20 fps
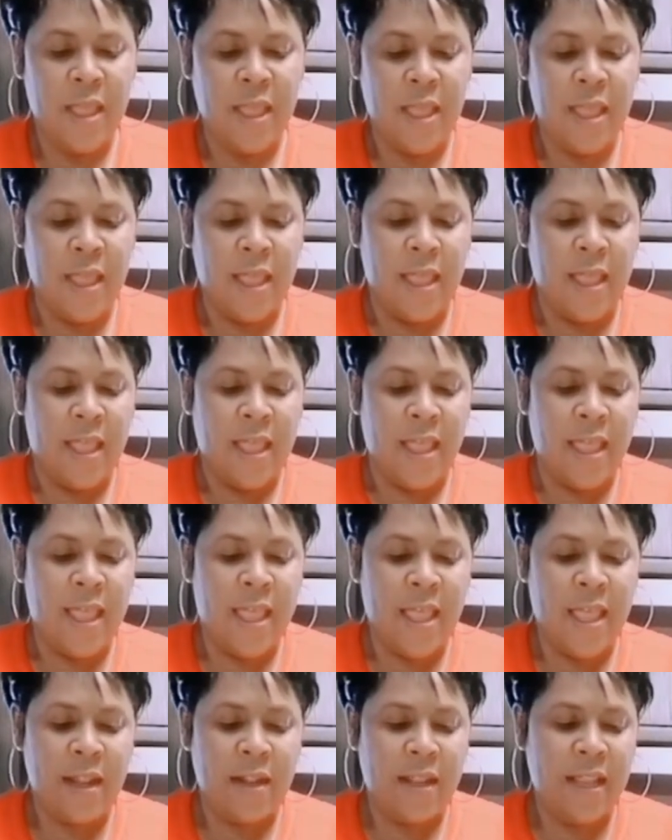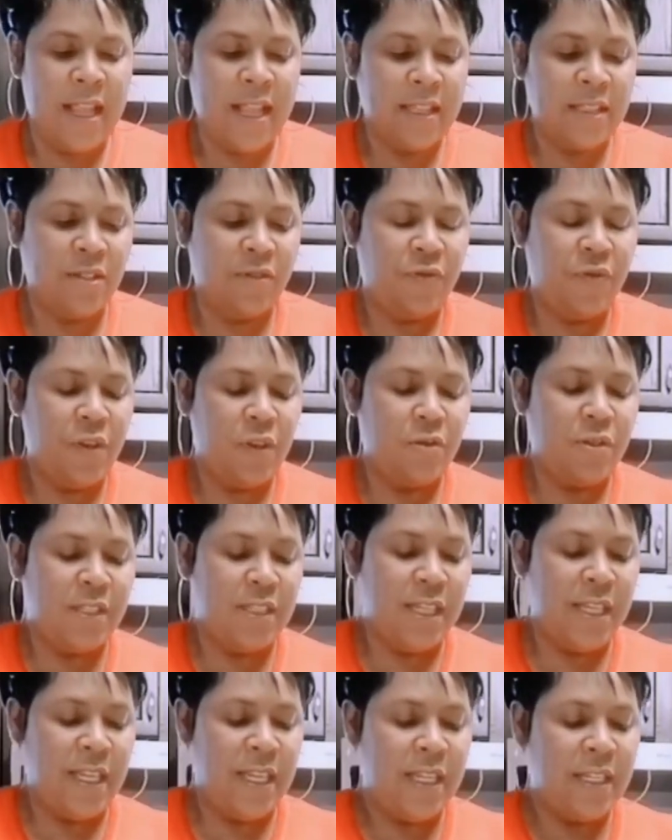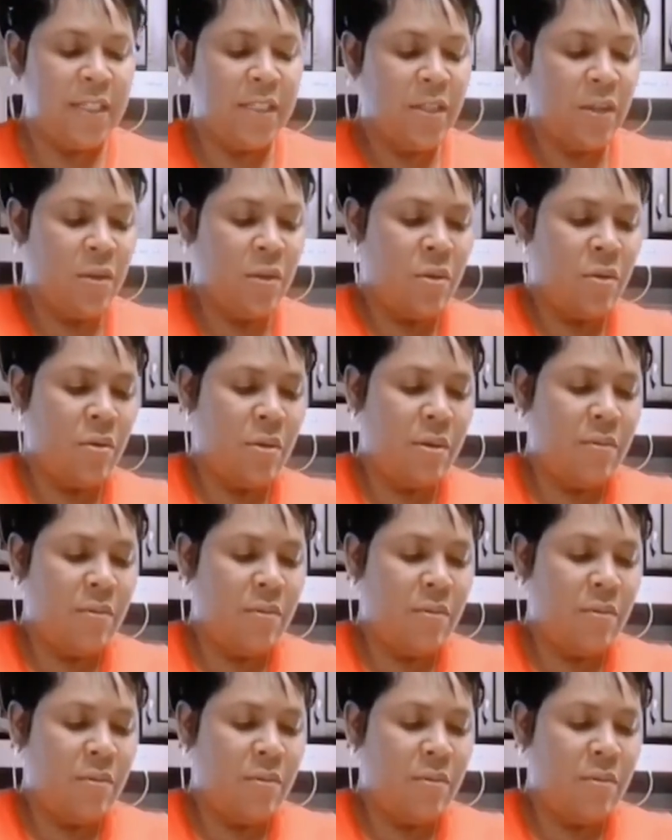And it has a few seeds, so